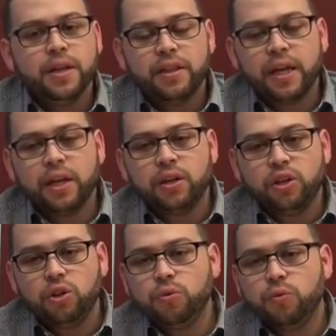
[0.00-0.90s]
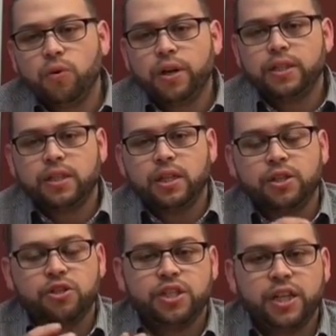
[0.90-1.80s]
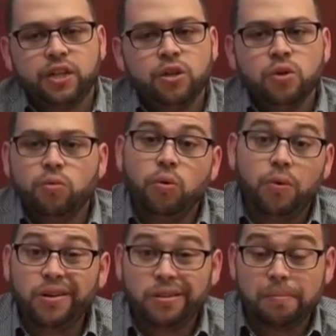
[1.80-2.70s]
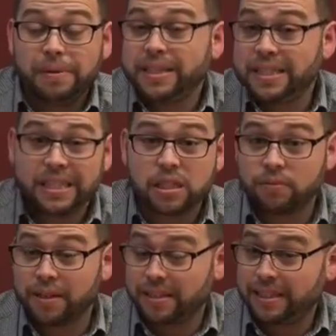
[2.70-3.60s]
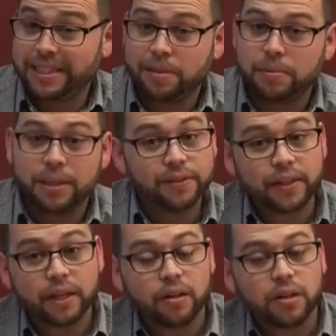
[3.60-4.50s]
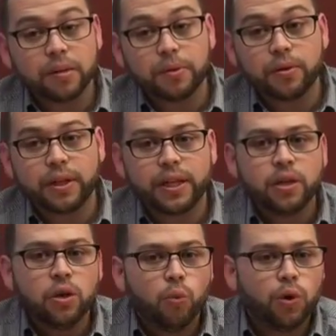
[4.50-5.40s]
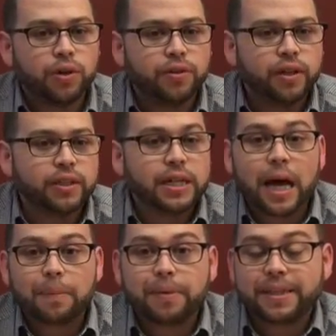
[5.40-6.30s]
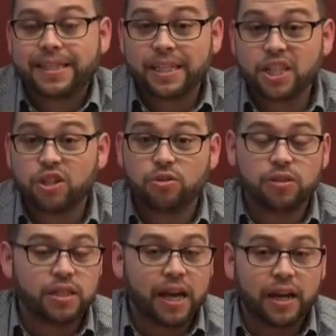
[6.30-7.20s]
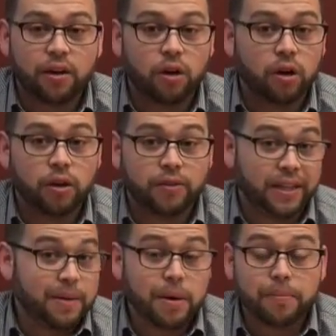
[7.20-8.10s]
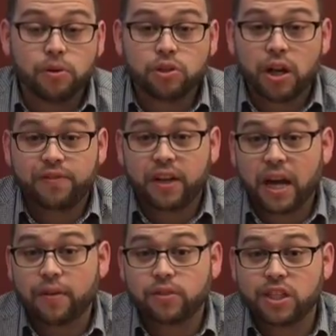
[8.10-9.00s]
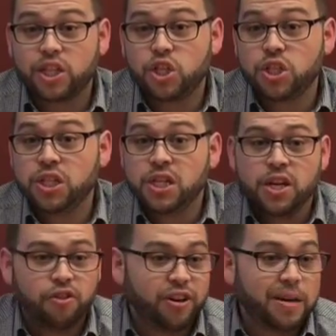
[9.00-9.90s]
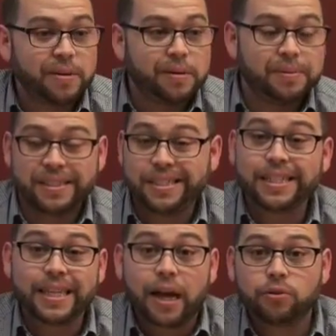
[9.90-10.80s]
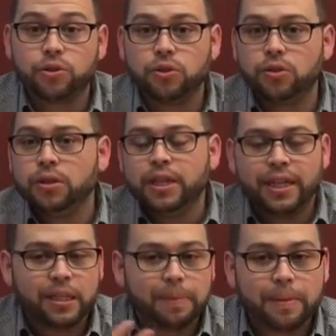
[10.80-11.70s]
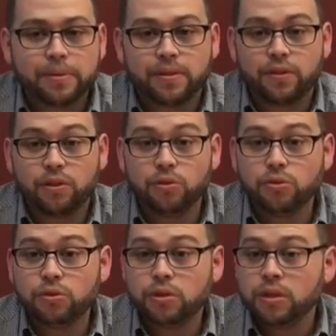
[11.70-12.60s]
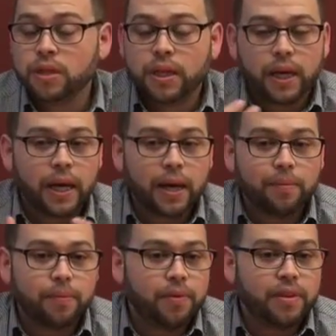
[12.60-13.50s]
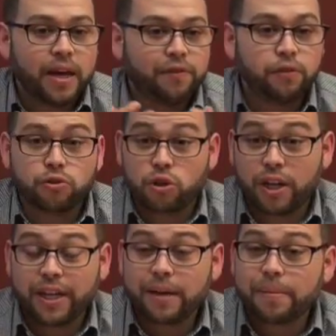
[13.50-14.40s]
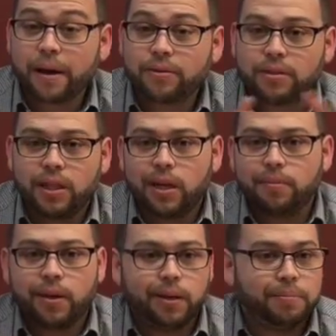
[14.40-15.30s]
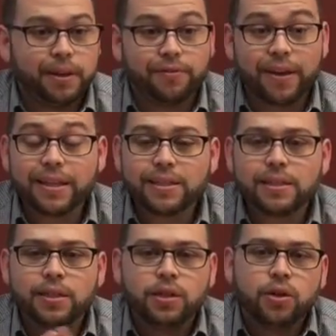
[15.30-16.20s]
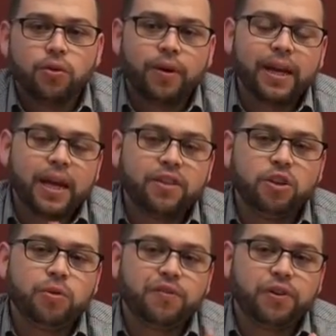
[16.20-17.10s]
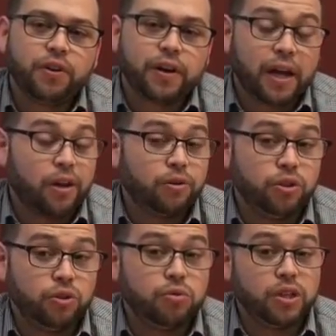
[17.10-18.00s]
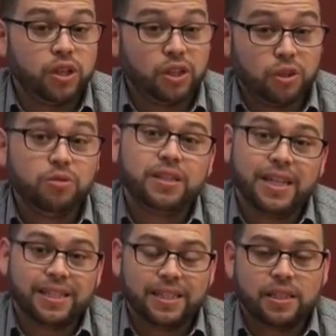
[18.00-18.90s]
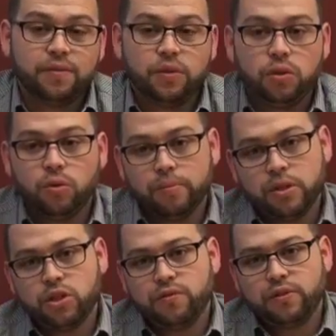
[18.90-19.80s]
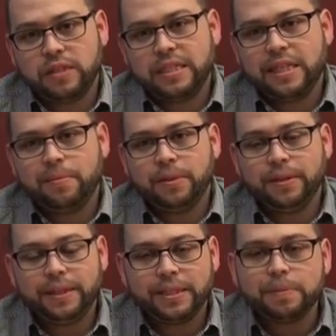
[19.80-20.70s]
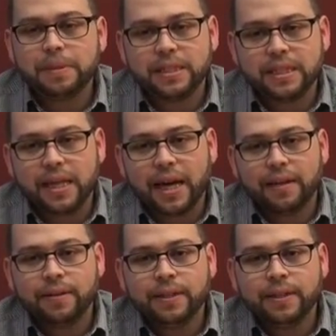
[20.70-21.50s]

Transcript: Then you would want to understand, well, what are the biggest needs around sustainable living in our community? What are the topics and issues that come up most often in conversation, that are coming up at the city council, in the papers, at the news, that folks are talking about at big events? Right? And then you want to figure out how you can use that sense of your mission for sustainability to speak to that.